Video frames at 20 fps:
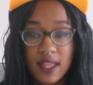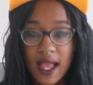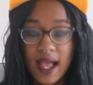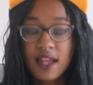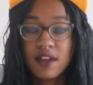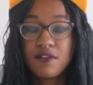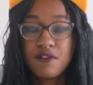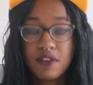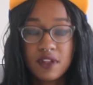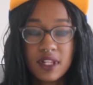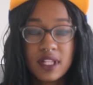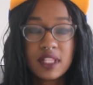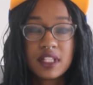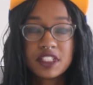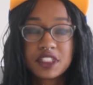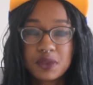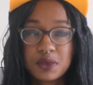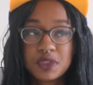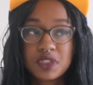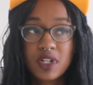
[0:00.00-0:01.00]
had a feeling
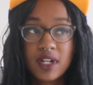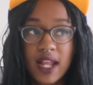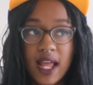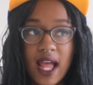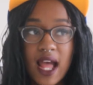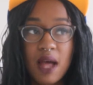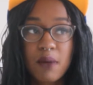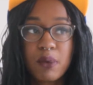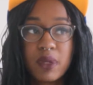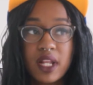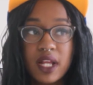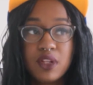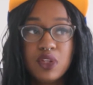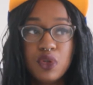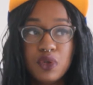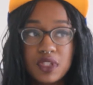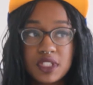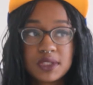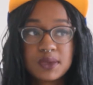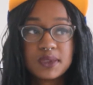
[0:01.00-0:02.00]
this was going to happen. I
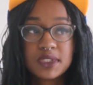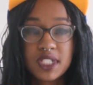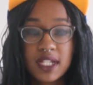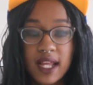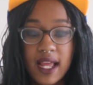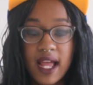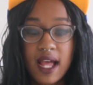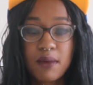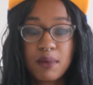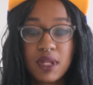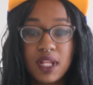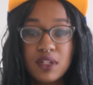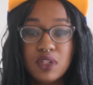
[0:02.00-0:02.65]
knew this was going to happen.